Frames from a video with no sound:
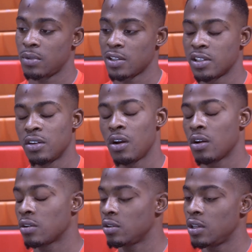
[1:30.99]
I seen an
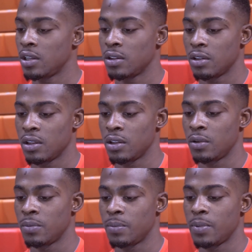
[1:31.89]
article that in
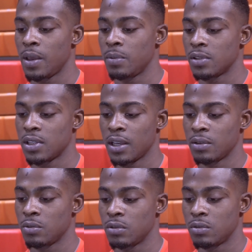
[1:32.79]
the paper is
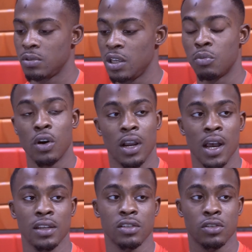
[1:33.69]
like, need more
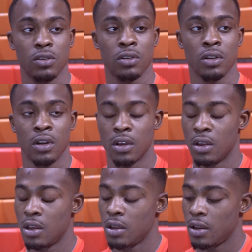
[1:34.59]
guys to score.
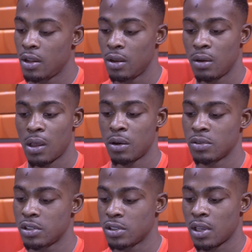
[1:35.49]
And I
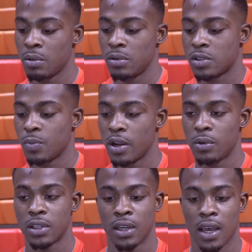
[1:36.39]
was just able to spread it
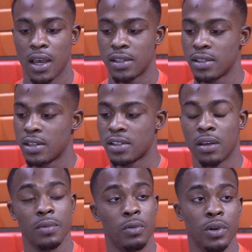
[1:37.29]
with the guys, and that's
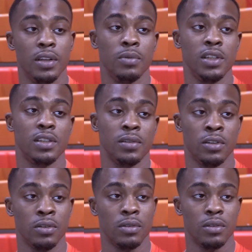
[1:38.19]
something that we should
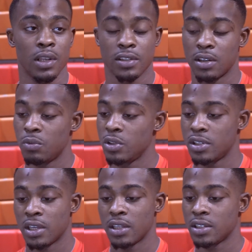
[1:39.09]
do. That's something we
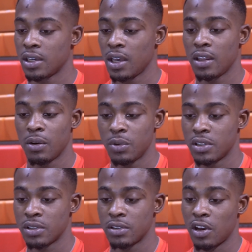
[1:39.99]
should get together and we
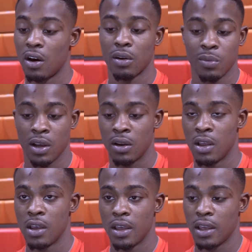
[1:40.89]
should talk about.
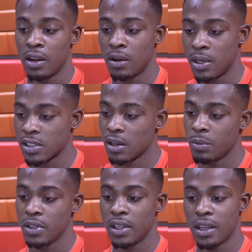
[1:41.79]
And that's
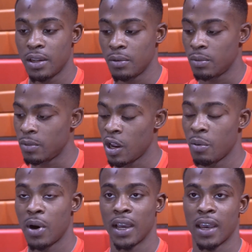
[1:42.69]
something we did, and
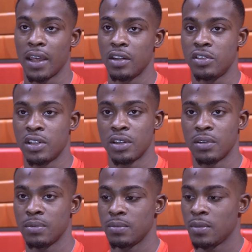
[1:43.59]
everybody got in the
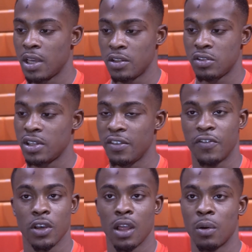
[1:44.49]
gym. As you see,
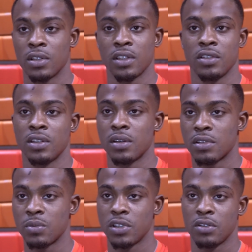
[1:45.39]
Phil always in the gym, so